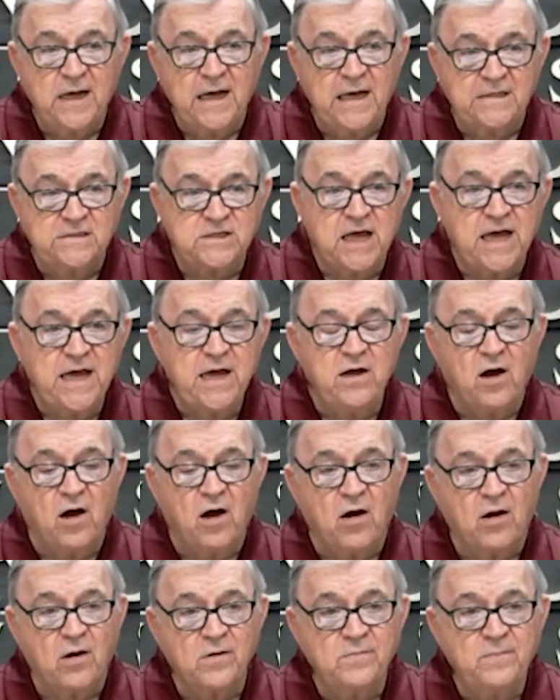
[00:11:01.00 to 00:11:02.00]
as they
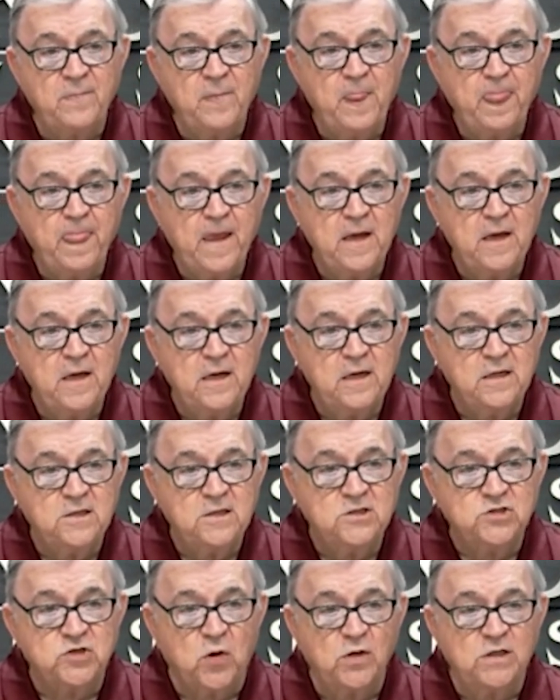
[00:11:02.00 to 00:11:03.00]
are.
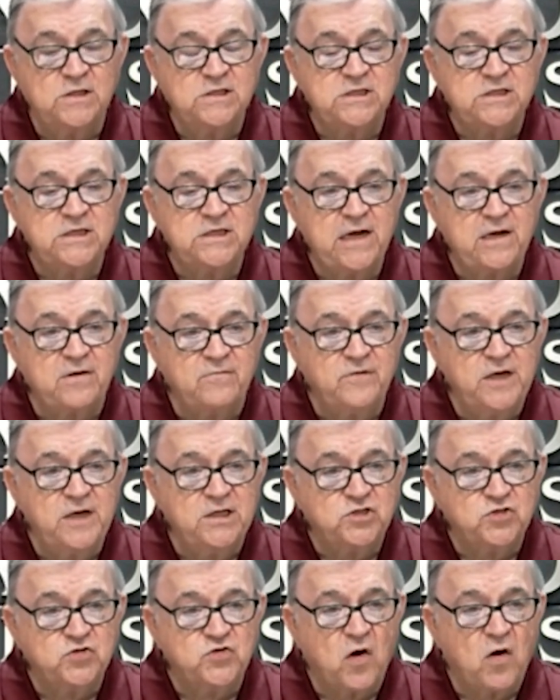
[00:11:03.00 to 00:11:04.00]
So instead of
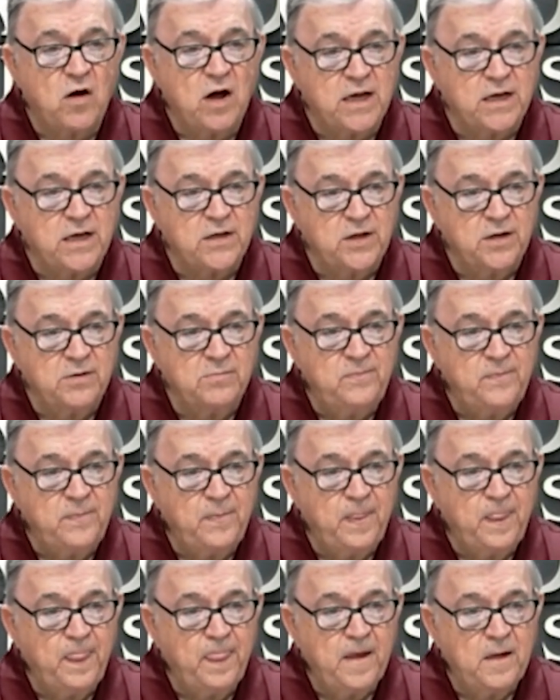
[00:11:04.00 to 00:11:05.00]
destroying them,
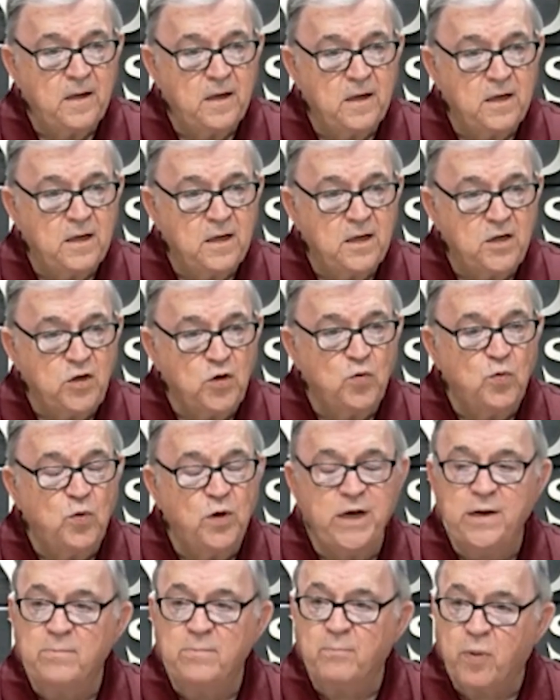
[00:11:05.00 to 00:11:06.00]
you
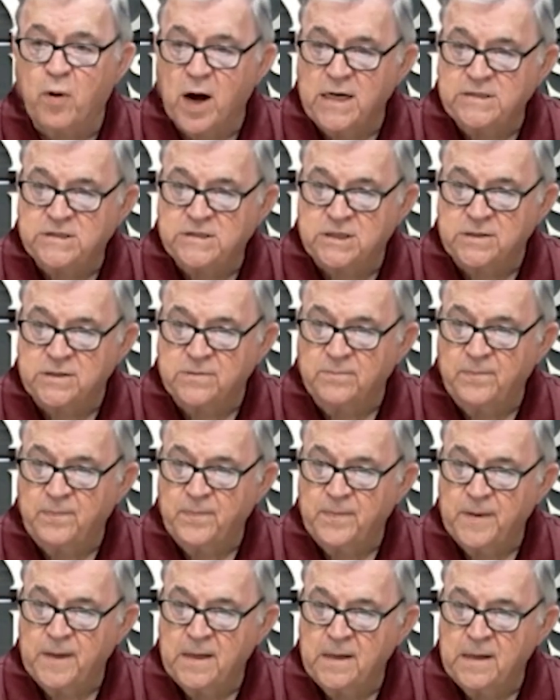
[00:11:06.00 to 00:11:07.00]
would embrace them.
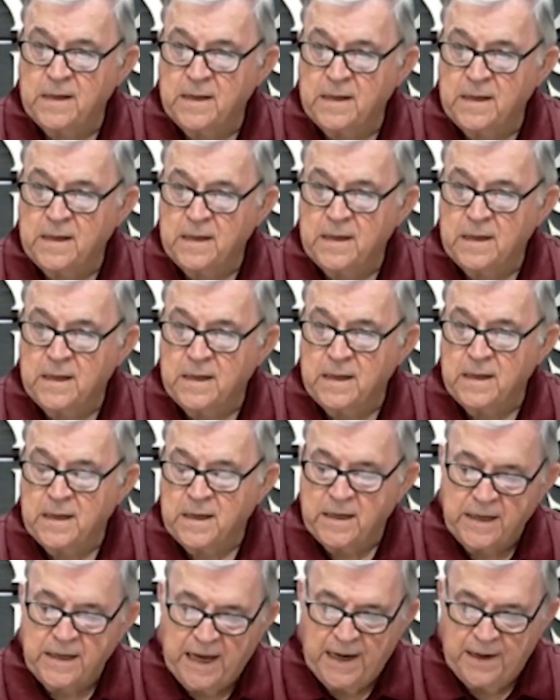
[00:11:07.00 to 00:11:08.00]

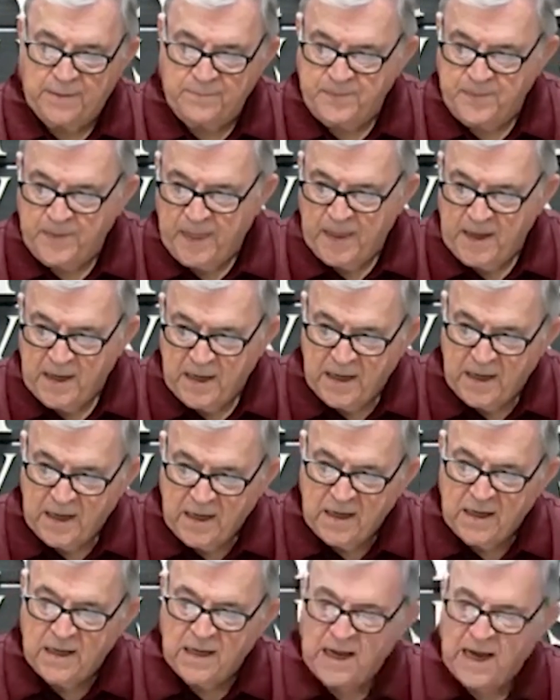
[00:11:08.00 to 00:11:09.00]
Now,
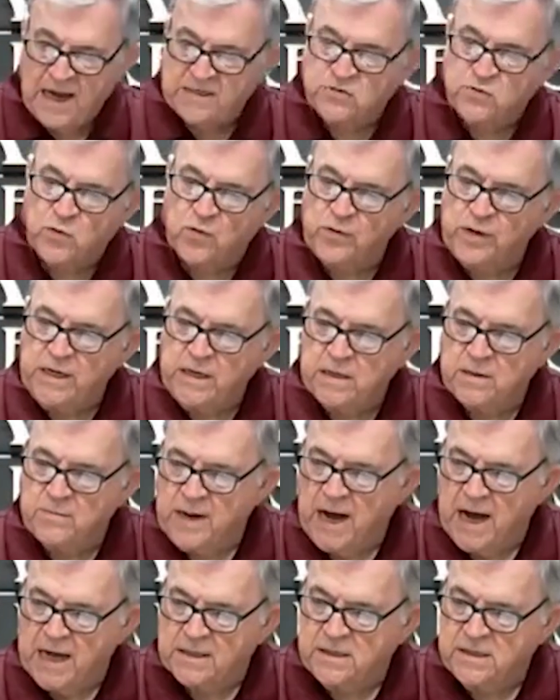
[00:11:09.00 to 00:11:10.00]
as we're reading
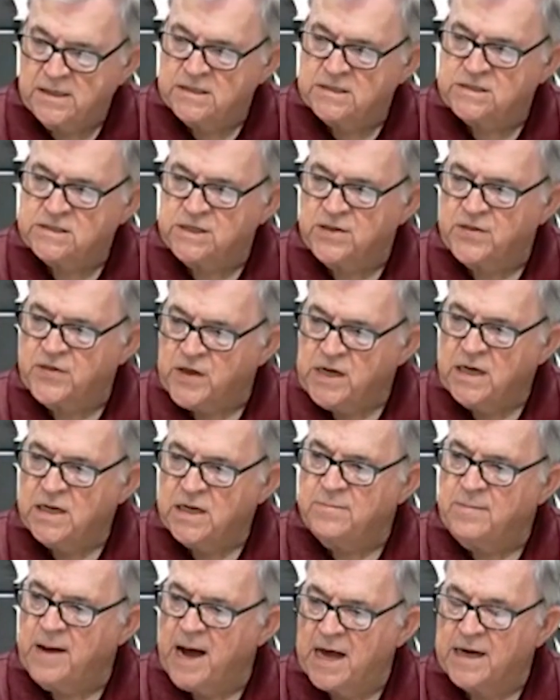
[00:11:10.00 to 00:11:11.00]
about this and thinking
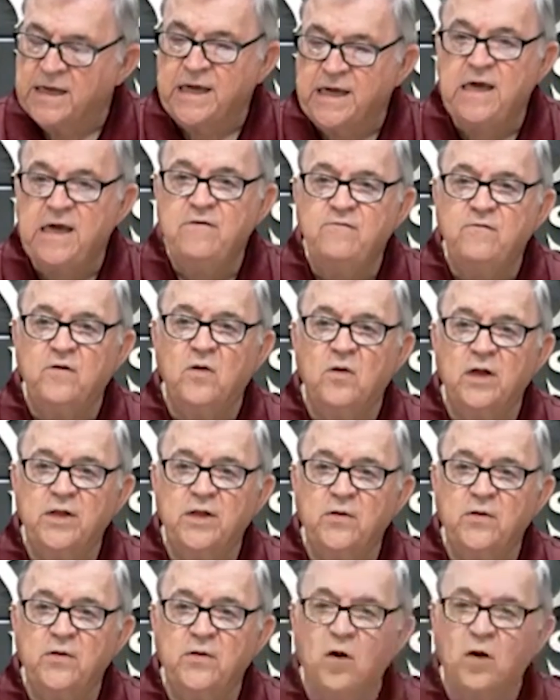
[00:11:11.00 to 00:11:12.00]
about evil in
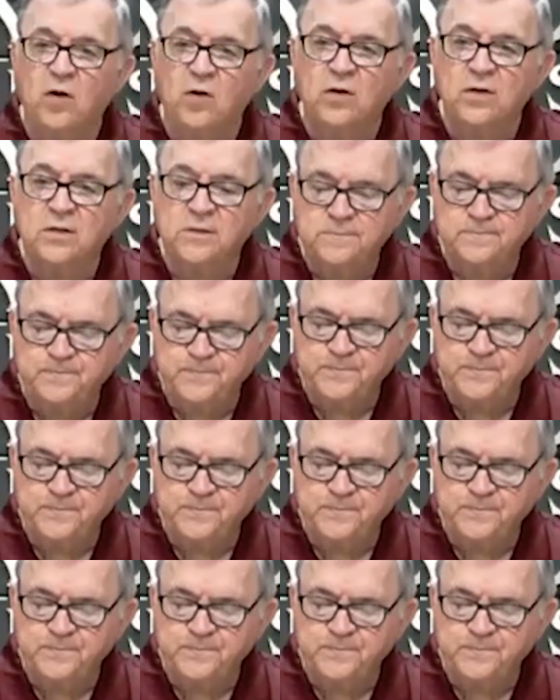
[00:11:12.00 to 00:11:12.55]
the world,